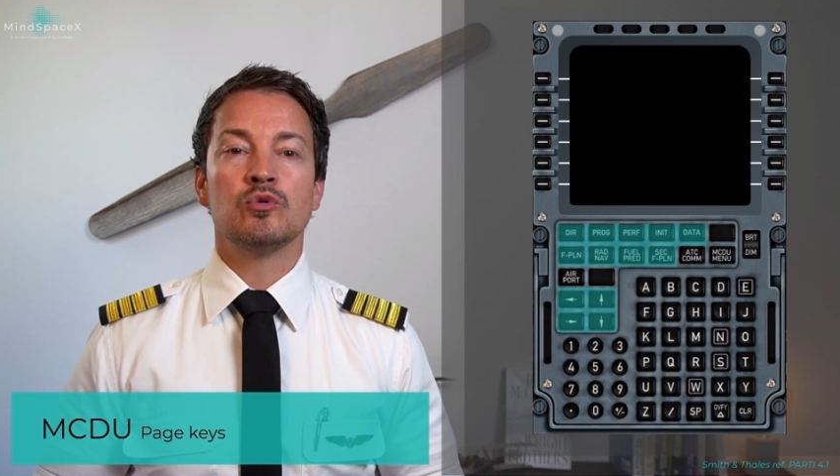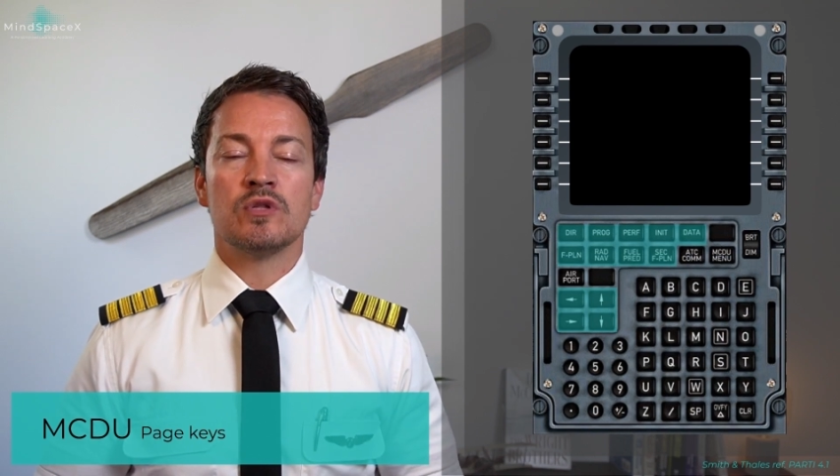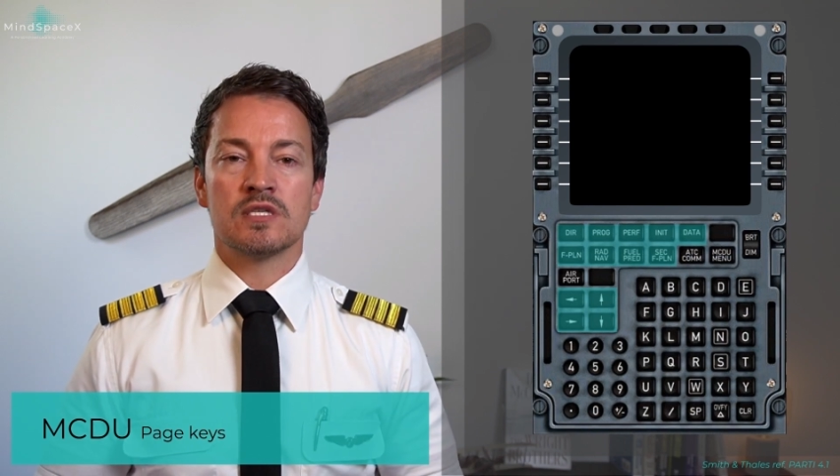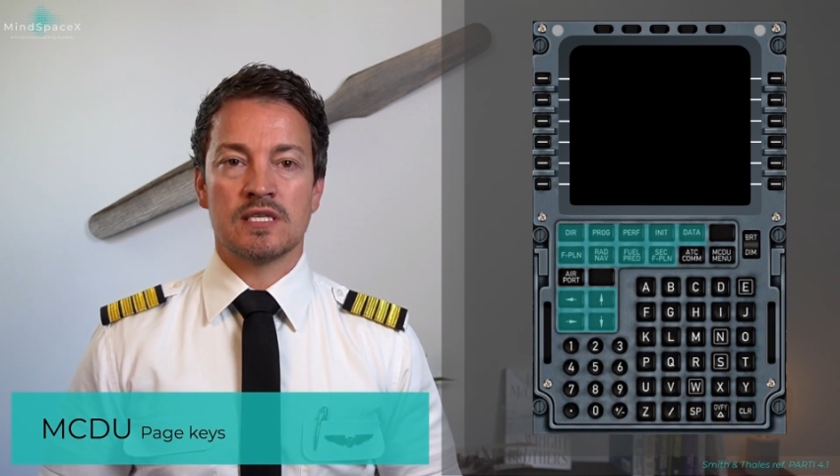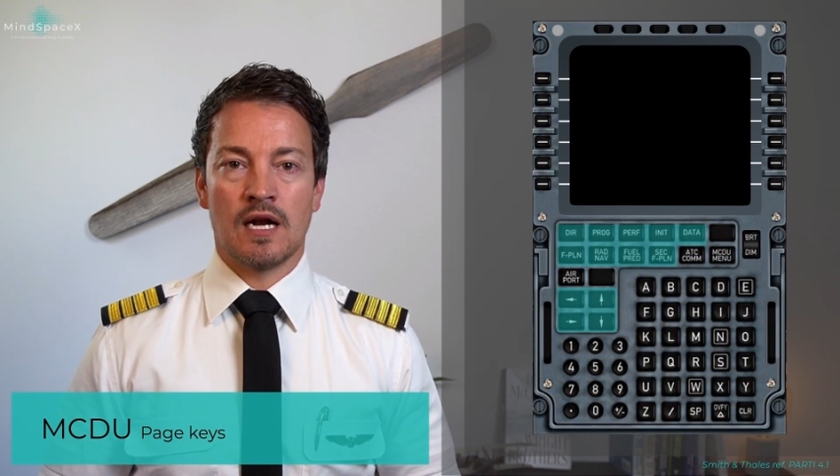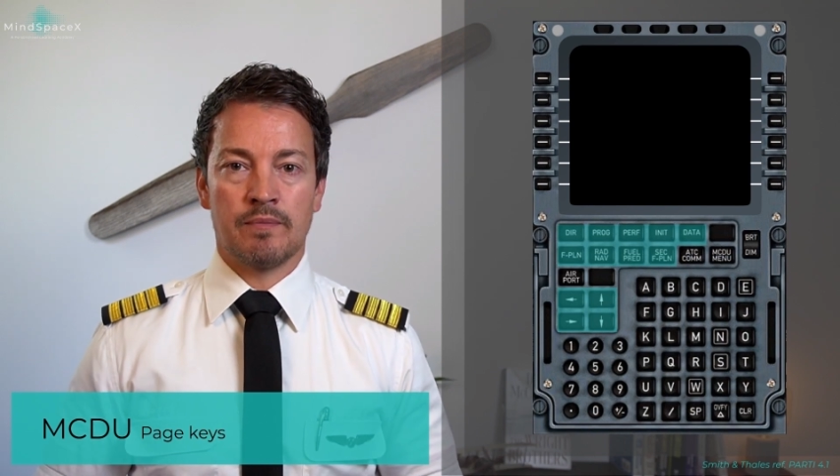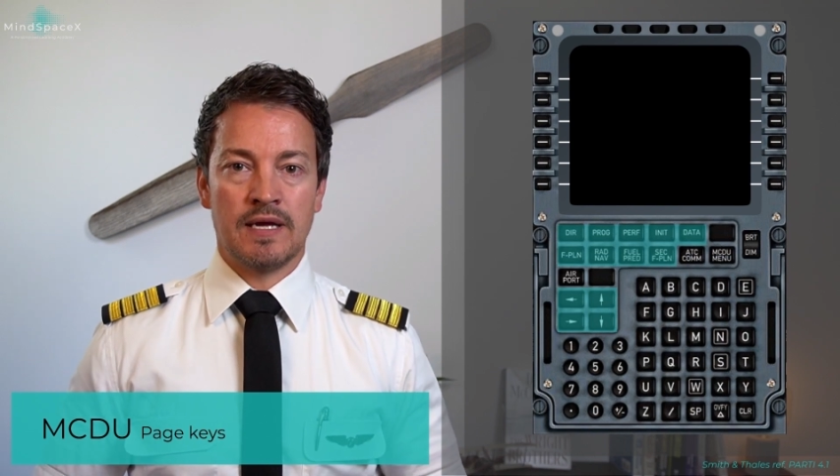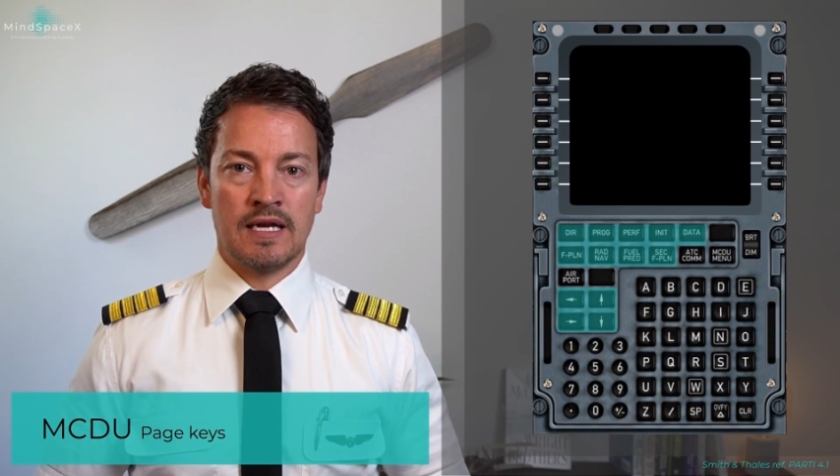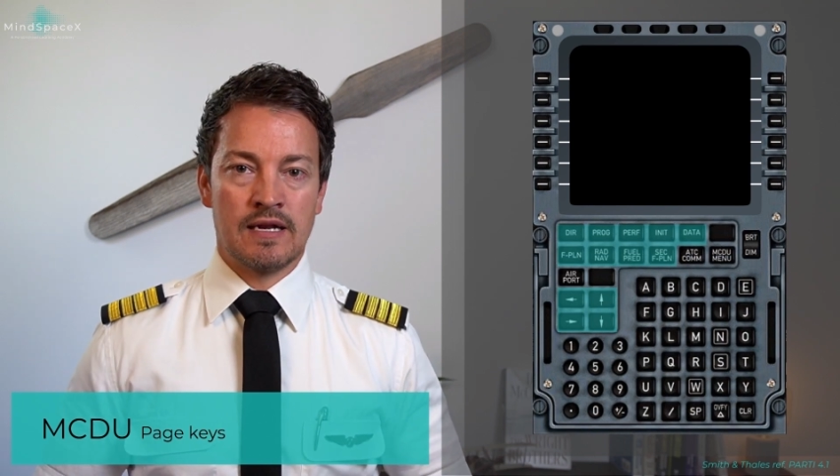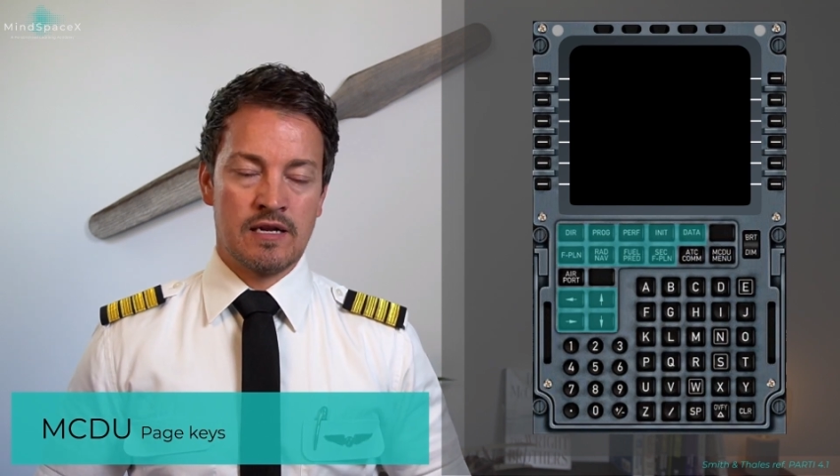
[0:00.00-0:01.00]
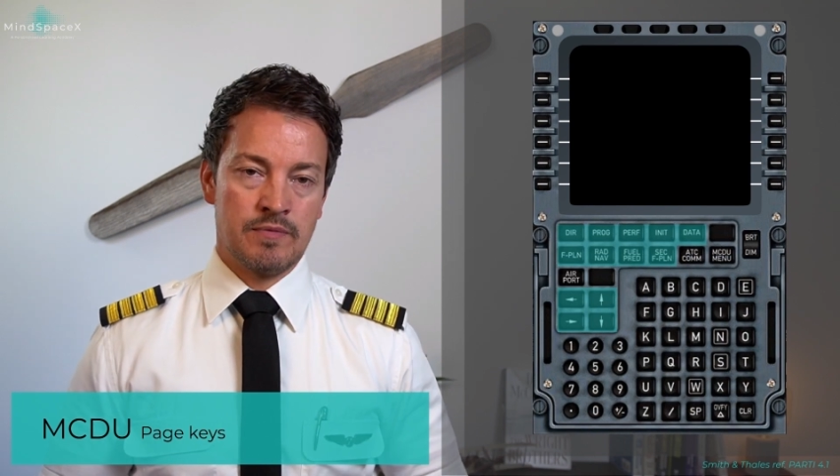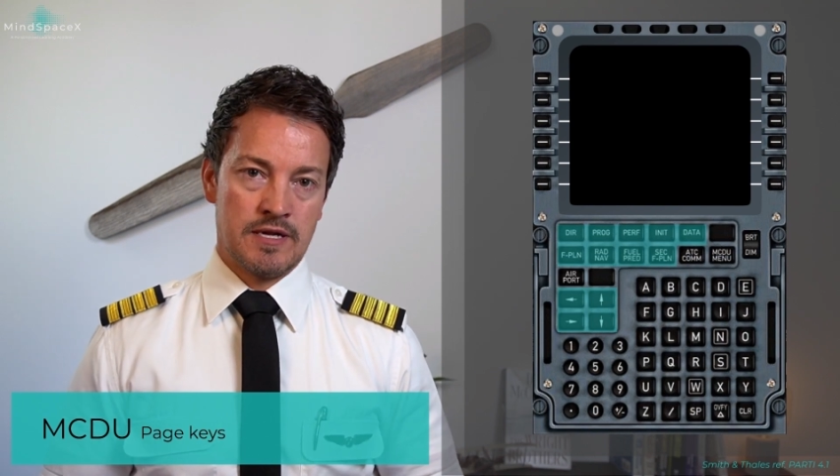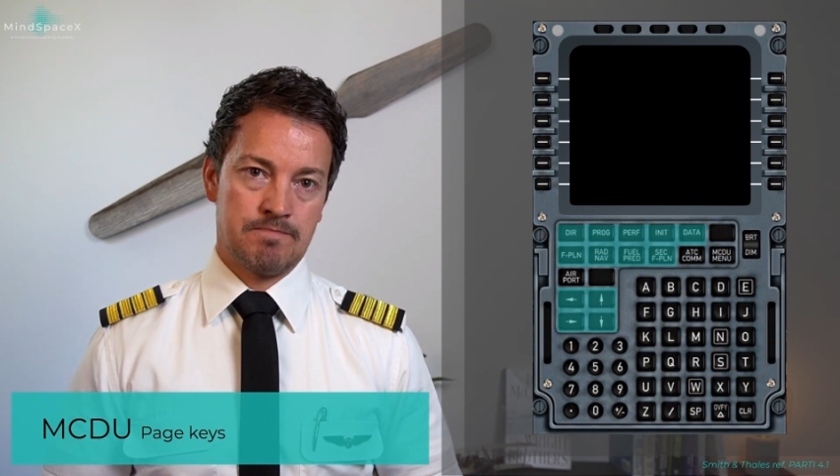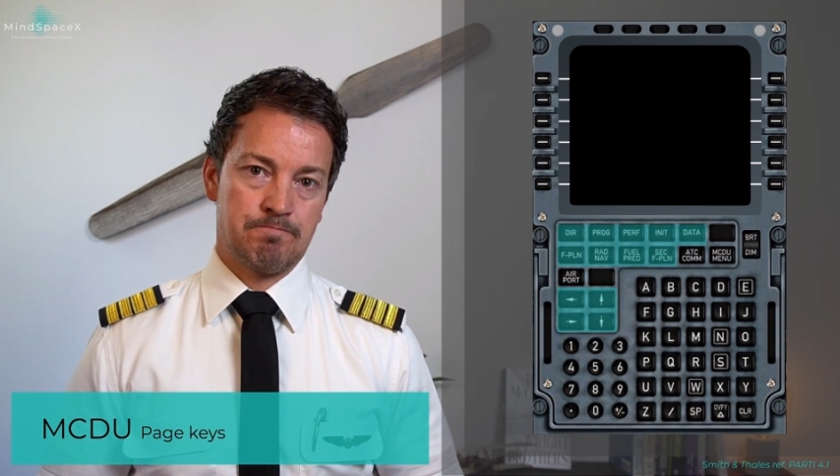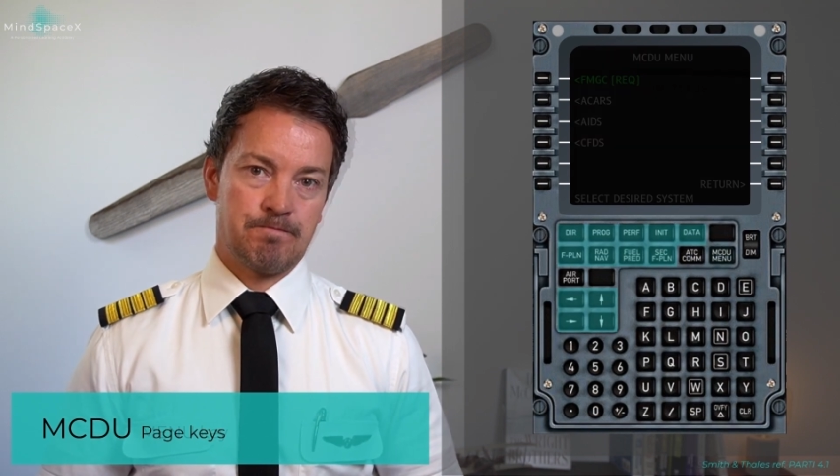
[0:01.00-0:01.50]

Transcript: do the setup in a little bit.